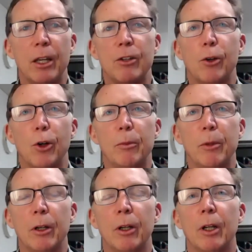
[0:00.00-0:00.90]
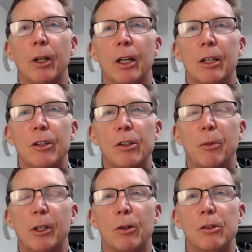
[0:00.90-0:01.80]
term, just
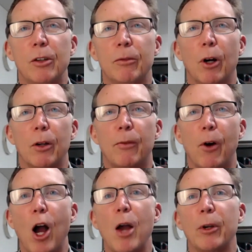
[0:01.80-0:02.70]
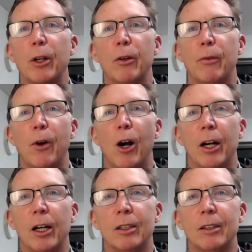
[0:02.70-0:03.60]
because you've got firemen at a
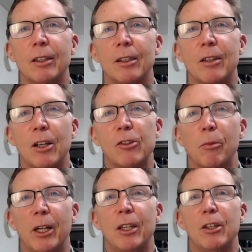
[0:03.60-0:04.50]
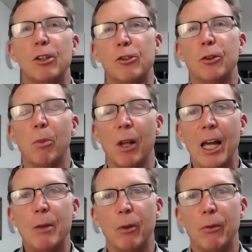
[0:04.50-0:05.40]
fire doesn't mean that you should
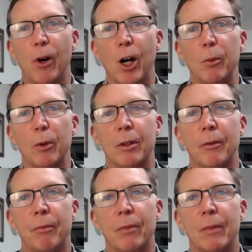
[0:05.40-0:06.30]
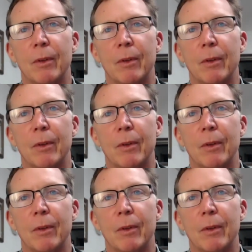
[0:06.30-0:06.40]
blame the firemen as